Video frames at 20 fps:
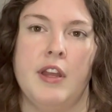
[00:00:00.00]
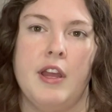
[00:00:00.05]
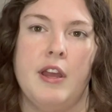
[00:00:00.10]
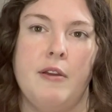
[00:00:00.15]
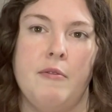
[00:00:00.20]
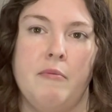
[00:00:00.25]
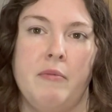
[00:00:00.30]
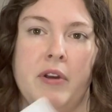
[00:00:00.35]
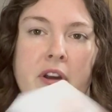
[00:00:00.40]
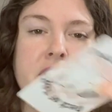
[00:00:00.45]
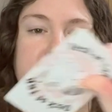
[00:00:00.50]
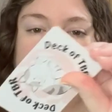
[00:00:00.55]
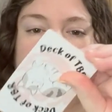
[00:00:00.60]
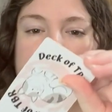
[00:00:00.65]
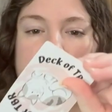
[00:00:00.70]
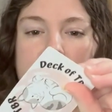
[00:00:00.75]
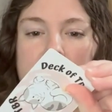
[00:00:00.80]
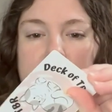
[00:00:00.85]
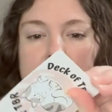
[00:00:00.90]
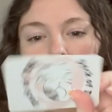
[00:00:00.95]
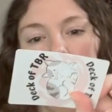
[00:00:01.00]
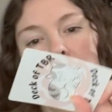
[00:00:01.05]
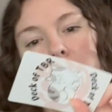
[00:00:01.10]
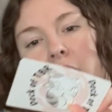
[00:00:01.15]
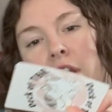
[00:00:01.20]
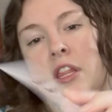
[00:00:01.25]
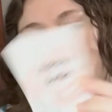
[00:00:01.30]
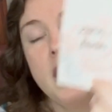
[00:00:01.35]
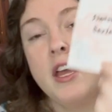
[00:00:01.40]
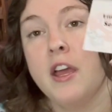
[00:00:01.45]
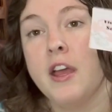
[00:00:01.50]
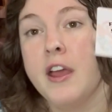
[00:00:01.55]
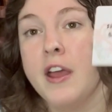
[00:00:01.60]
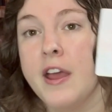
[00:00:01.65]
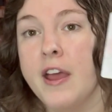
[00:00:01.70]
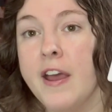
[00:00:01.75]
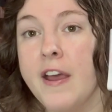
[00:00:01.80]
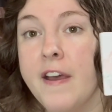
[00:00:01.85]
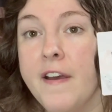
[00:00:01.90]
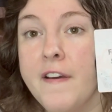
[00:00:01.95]
We're going to go with
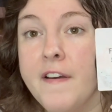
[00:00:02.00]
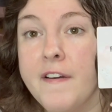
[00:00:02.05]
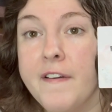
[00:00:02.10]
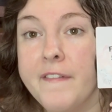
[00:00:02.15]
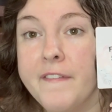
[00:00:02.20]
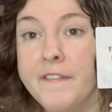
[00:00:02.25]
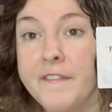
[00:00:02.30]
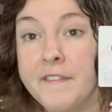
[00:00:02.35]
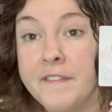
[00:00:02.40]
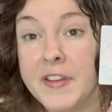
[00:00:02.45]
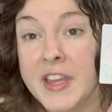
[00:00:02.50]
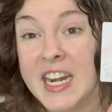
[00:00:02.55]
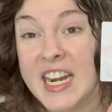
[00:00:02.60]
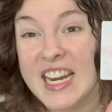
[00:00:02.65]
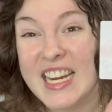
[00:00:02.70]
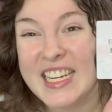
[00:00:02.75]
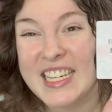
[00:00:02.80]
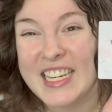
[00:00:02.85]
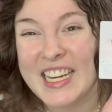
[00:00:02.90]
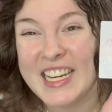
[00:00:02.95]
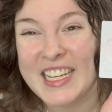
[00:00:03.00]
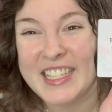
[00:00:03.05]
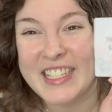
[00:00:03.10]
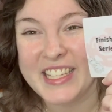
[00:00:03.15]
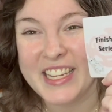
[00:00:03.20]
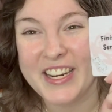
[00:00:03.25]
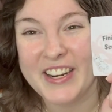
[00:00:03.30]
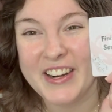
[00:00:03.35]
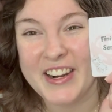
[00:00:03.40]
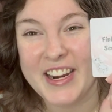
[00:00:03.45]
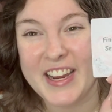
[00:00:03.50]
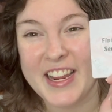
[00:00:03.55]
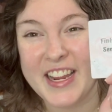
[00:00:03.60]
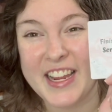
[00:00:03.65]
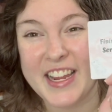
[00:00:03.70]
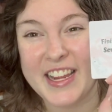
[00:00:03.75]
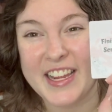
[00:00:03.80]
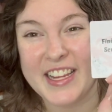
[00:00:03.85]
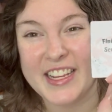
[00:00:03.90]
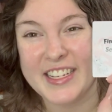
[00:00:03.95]
Finish a
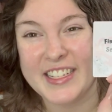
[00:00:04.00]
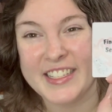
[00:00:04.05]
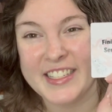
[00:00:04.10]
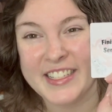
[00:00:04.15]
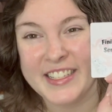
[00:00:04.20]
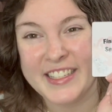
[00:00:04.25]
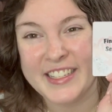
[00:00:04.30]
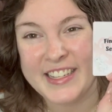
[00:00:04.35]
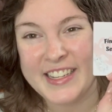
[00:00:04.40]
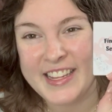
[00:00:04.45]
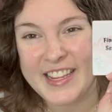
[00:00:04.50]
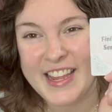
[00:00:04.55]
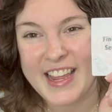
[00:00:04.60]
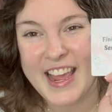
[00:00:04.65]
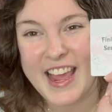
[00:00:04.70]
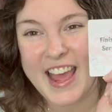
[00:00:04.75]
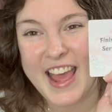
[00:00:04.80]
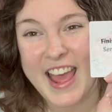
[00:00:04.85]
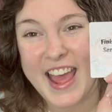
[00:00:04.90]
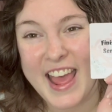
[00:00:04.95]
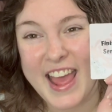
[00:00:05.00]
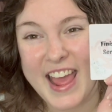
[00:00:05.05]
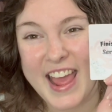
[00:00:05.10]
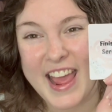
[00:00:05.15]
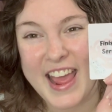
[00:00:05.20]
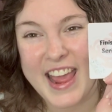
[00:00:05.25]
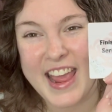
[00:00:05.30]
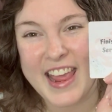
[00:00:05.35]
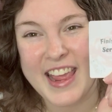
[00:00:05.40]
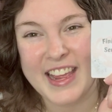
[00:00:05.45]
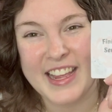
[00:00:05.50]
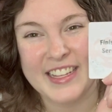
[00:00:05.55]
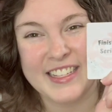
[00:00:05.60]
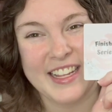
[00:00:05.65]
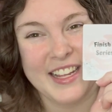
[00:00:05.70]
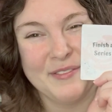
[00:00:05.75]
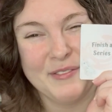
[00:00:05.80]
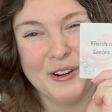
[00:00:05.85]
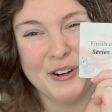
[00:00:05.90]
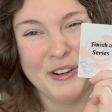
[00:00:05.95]
Series. Yay! Because
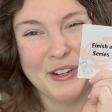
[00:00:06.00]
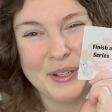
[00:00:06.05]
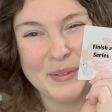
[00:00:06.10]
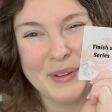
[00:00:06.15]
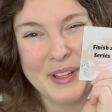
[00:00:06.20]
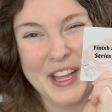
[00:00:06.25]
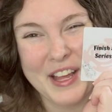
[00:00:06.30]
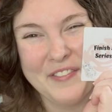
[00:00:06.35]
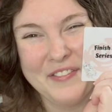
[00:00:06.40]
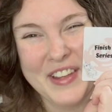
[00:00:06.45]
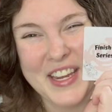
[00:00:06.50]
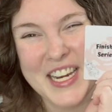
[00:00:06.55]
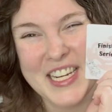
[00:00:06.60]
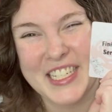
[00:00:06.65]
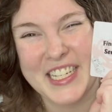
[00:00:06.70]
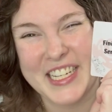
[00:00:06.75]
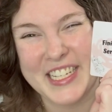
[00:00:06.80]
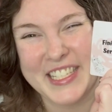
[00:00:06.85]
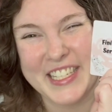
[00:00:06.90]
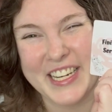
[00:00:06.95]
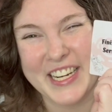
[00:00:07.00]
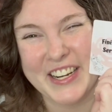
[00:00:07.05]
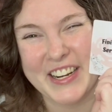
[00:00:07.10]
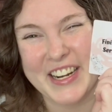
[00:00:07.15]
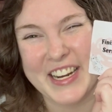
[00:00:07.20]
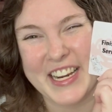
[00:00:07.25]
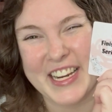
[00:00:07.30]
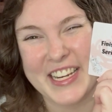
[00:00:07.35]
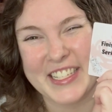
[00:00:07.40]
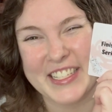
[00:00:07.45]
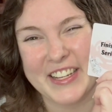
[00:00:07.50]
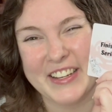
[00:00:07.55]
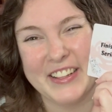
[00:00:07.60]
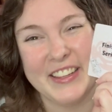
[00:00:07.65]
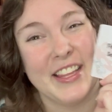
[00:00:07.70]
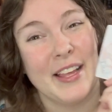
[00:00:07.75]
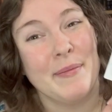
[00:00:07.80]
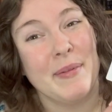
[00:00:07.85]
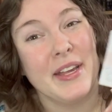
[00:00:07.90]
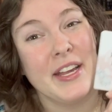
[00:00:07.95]
I'm horrible at finishing series. So
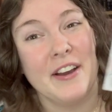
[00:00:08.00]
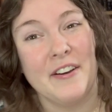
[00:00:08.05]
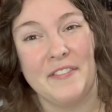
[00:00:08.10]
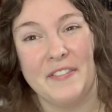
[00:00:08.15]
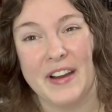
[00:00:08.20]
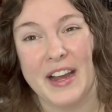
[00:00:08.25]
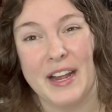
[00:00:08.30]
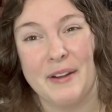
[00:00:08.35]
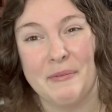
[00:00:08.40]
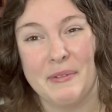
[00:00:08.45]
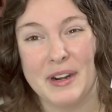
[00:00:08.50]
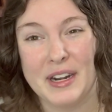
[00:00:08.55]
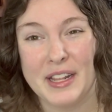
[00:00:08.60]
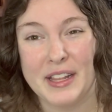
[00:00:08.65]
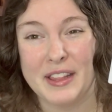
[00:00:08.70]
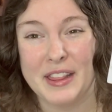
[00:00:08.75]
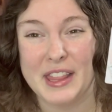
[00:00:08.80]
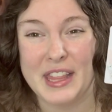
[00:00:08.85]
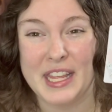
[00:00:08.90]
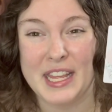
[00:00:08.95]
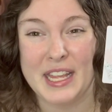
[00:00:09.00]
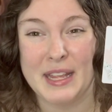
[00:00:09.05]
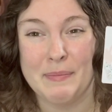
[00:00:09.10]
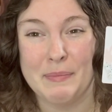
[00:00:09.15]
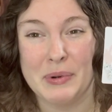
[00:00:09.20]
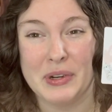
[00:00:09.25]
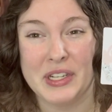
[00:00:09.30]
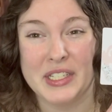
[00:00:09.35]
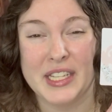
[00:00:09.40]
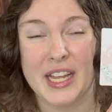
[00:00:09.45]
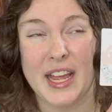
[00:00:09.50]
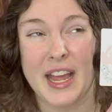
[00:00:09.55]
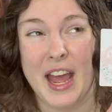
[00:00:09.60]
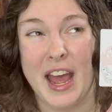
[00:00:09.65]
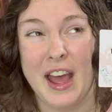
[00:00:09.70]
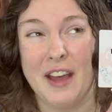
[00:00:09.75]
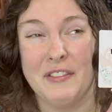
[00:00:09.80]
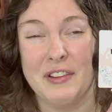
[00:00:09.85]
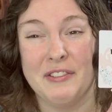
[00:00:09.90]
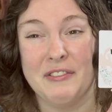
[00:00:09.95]
let me go find one of the books. I
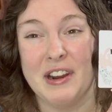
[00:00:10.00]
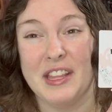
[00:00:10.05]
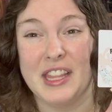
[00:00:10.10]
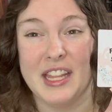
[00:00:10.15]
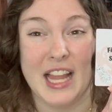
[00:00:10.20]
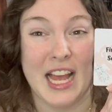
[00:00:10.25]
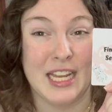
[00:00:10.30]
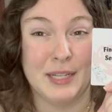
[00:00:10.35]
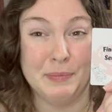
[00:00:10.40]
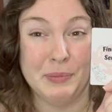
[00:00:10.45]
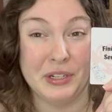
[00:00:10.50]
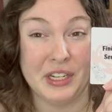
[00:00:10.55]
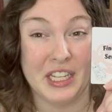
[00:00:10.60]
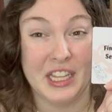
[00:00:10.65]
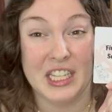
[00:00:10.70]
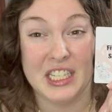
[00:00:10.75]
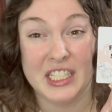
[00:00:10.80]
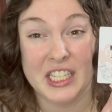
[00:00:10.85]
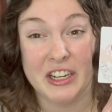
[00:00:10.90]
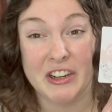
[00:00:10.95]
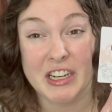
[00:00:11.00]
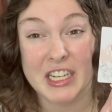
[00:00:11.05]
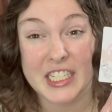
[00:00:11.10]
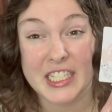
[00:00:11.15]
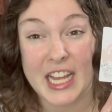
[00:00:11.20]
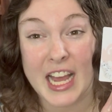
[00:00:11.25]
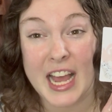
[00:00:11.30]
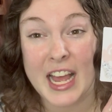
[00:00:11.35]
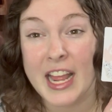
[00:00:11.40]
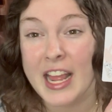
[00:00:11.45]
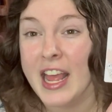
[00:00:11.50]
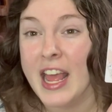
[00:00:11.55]
haven't read the last book in the series yet,